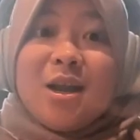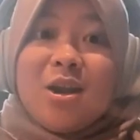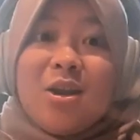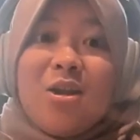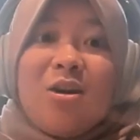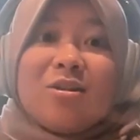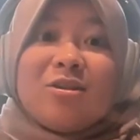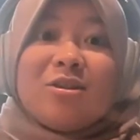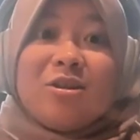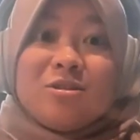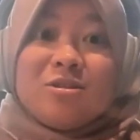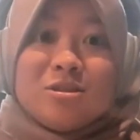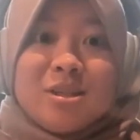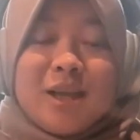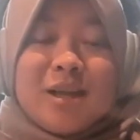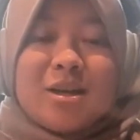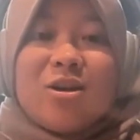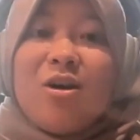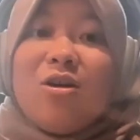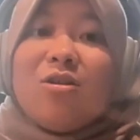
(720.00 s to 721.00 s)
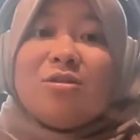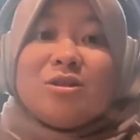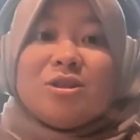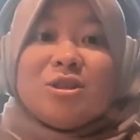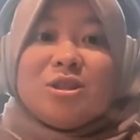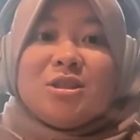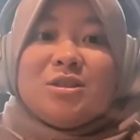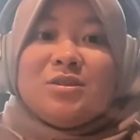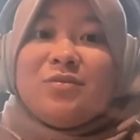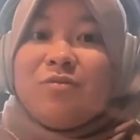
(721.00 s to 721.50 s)
a lot on
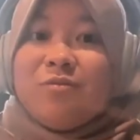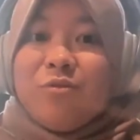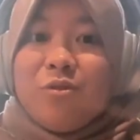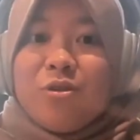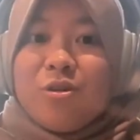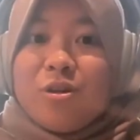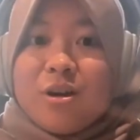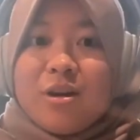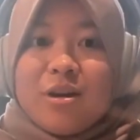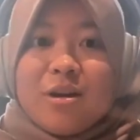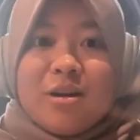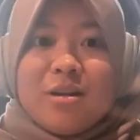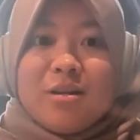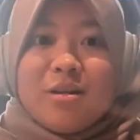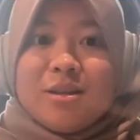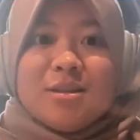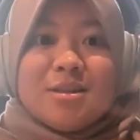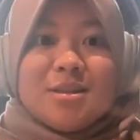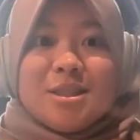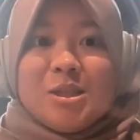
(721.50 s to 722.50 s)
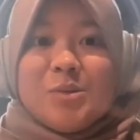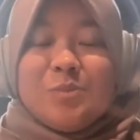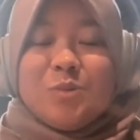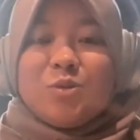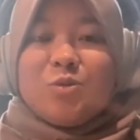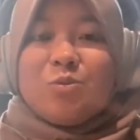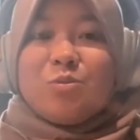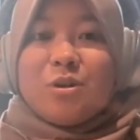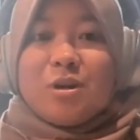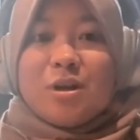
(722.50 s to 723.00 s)
technology for the team
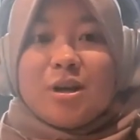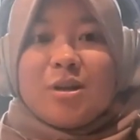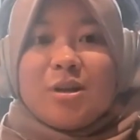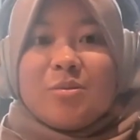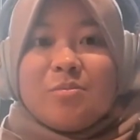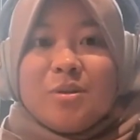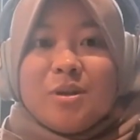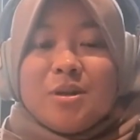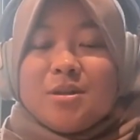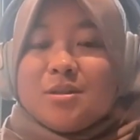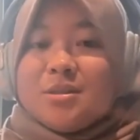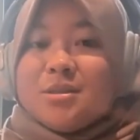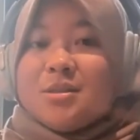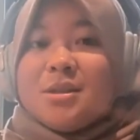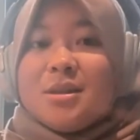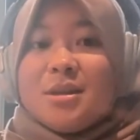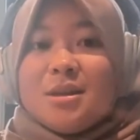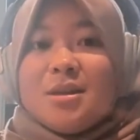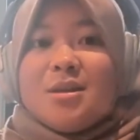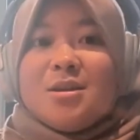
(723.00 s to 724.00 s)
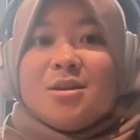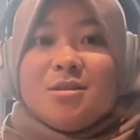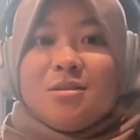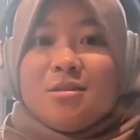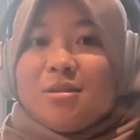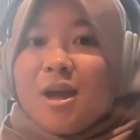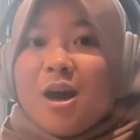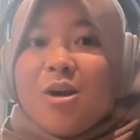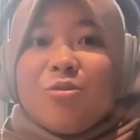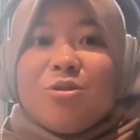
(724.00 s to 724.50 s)
to work, because
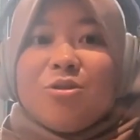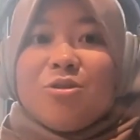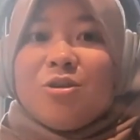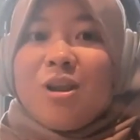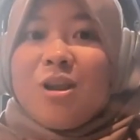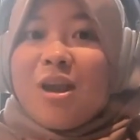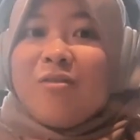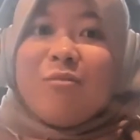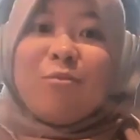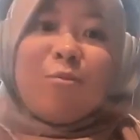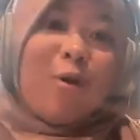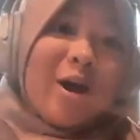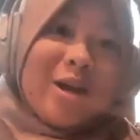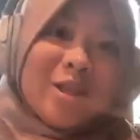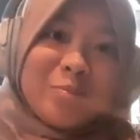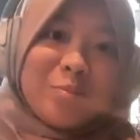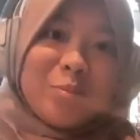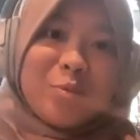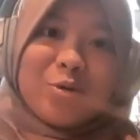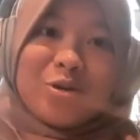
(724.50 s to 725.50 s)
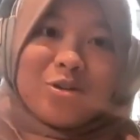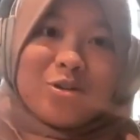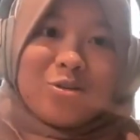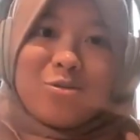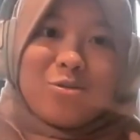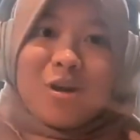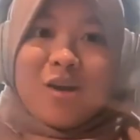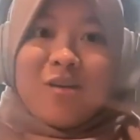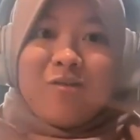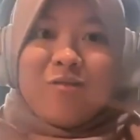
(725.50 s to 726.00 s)
now you don't have whiteboard,
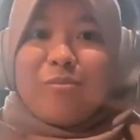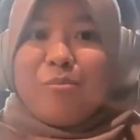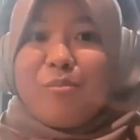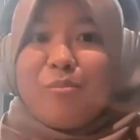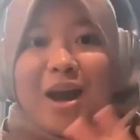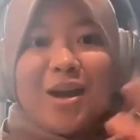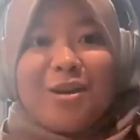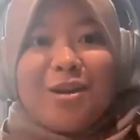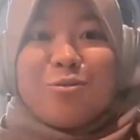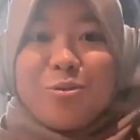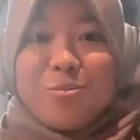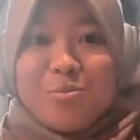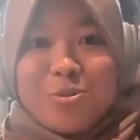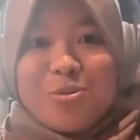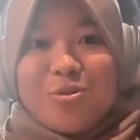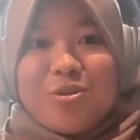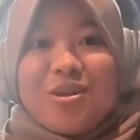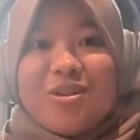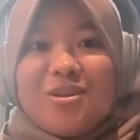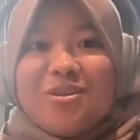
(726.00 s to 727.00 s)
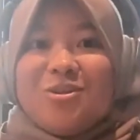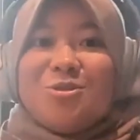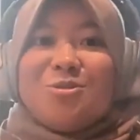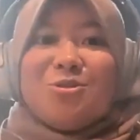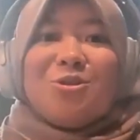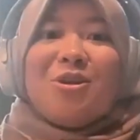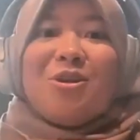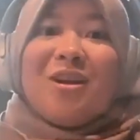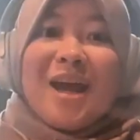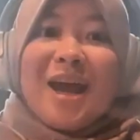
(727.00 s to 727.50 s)
you have Miro board, you
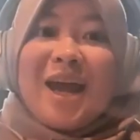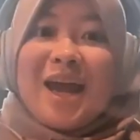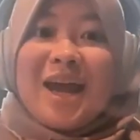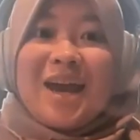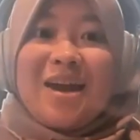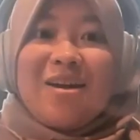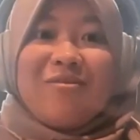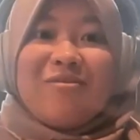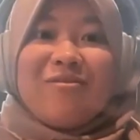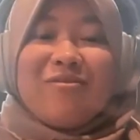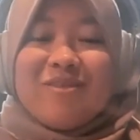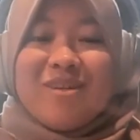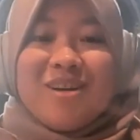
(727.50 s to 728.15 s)
don't have